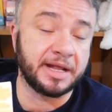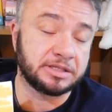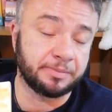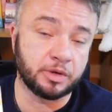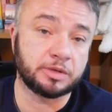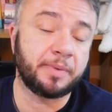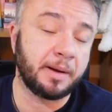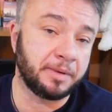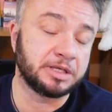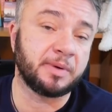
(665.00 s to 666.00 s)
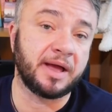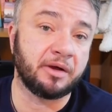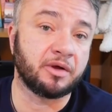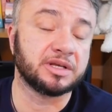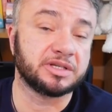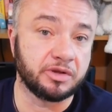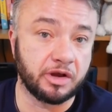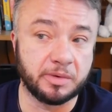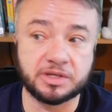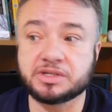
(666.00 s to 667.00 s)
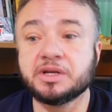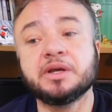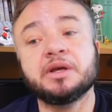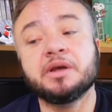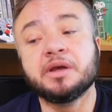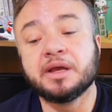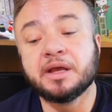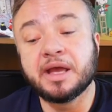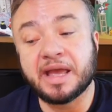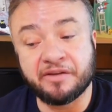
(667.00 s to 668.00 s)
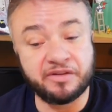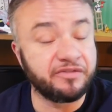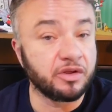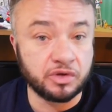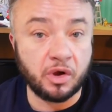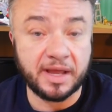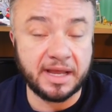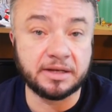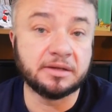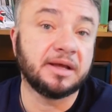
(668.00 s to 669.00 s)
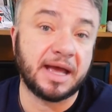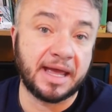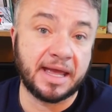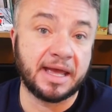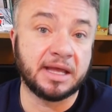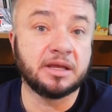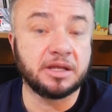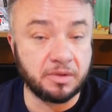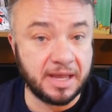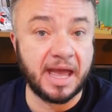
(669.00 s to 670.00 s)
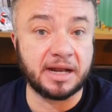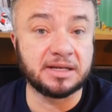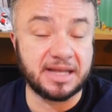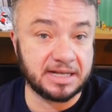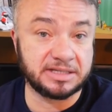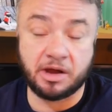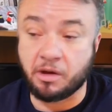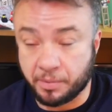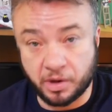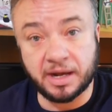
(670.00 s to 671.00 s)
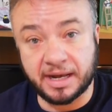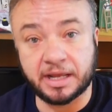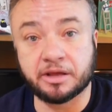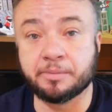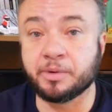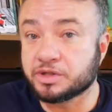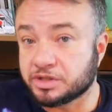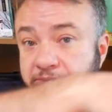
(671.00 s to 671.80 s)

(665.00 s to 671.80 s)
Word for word: it's a book published by Alcoholics Anonymous. Even if you're not in AA, you can get it. I'll put a link at the bottom